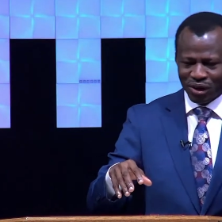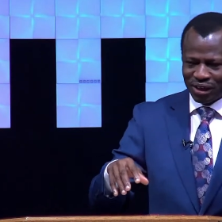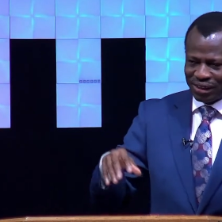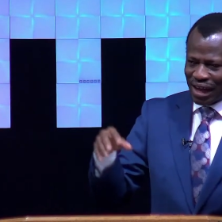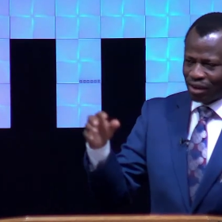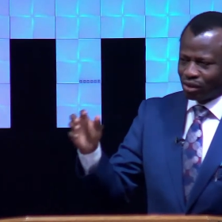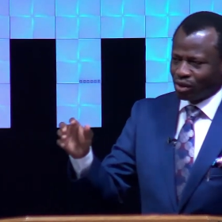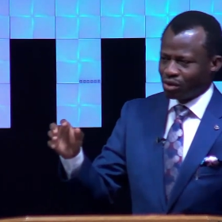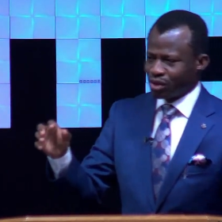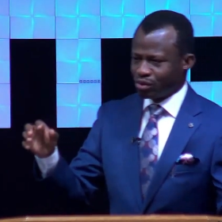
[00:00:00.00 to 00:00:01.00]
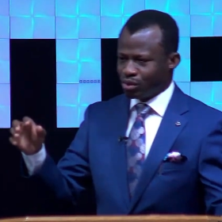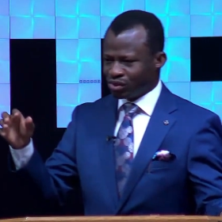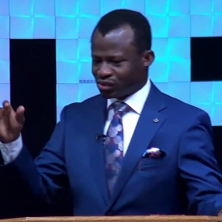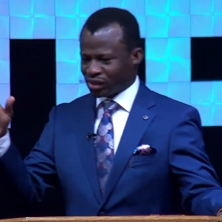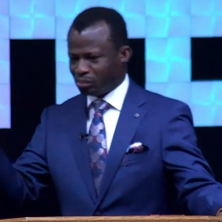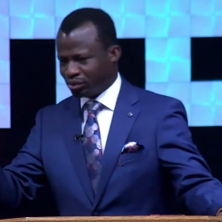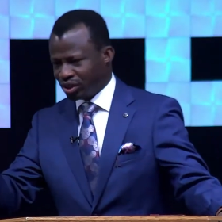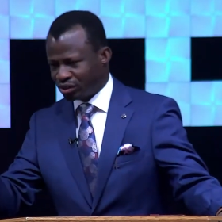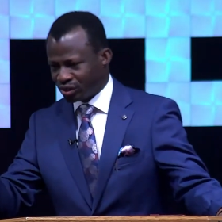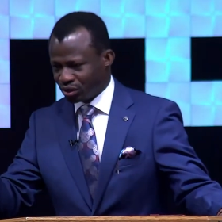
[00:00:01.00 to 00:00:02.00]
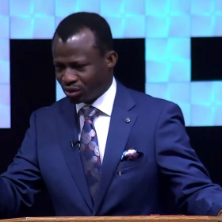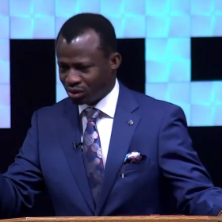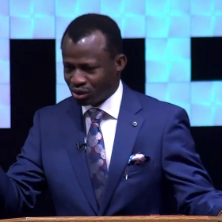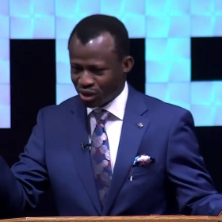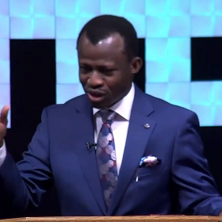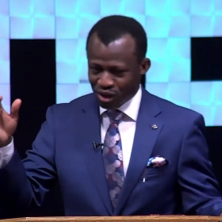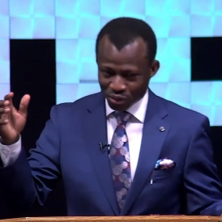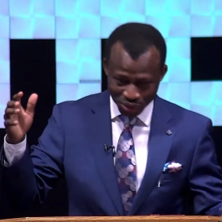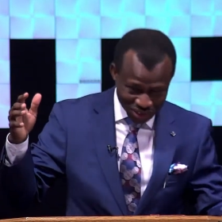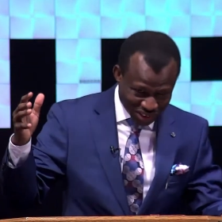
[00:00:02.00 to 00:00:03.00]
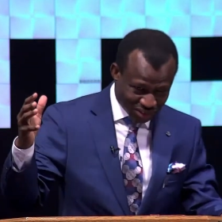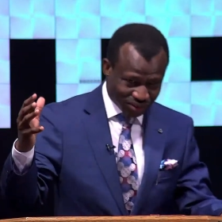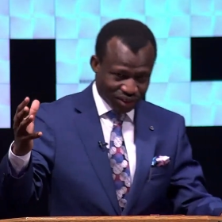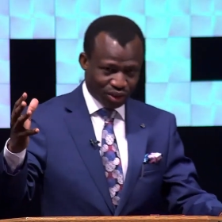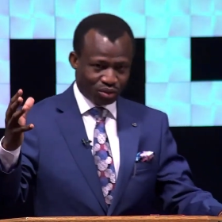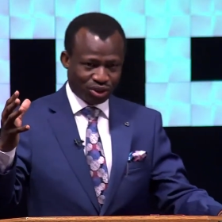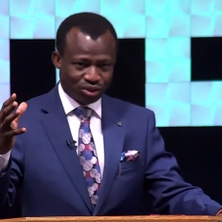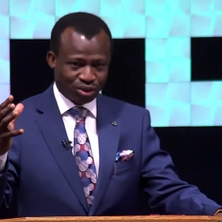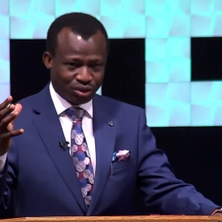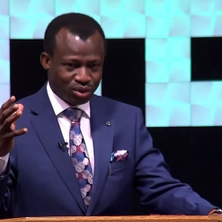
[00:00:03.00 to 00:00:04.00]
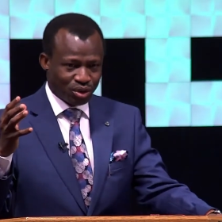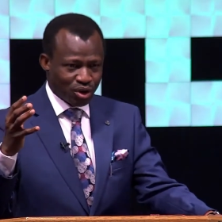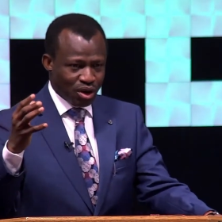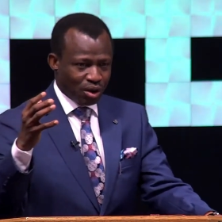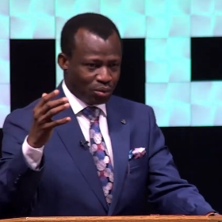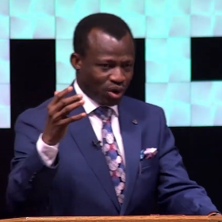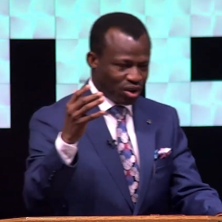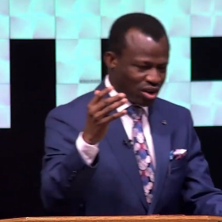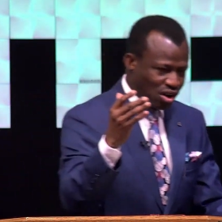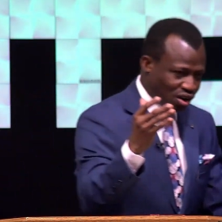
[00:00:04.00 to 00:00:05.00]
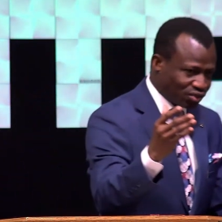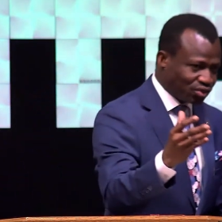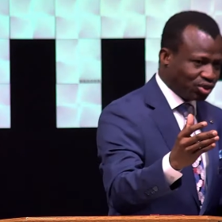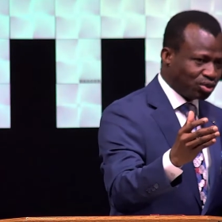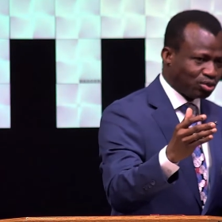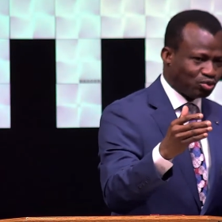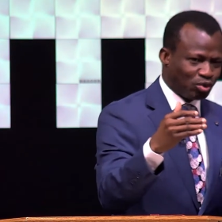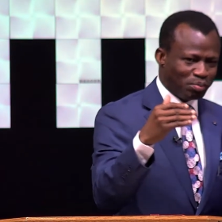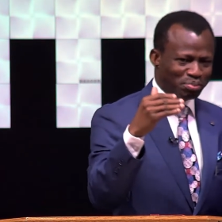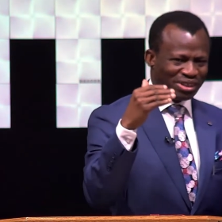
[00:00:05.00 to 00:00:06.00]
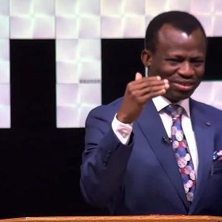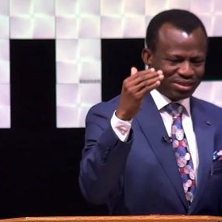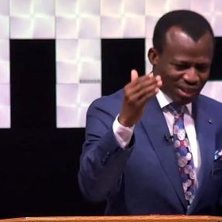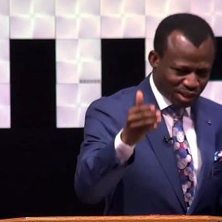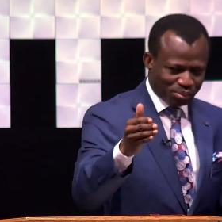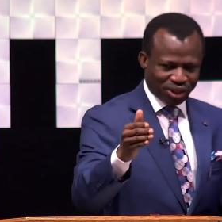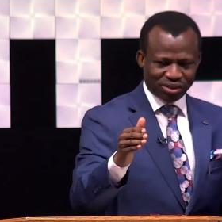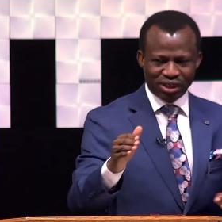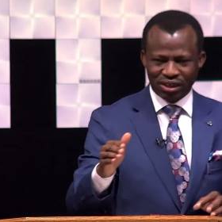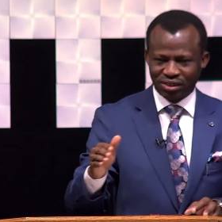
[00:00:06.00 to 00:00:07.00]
That glory will separate you, will distinguish you, will cause you to be celebrated.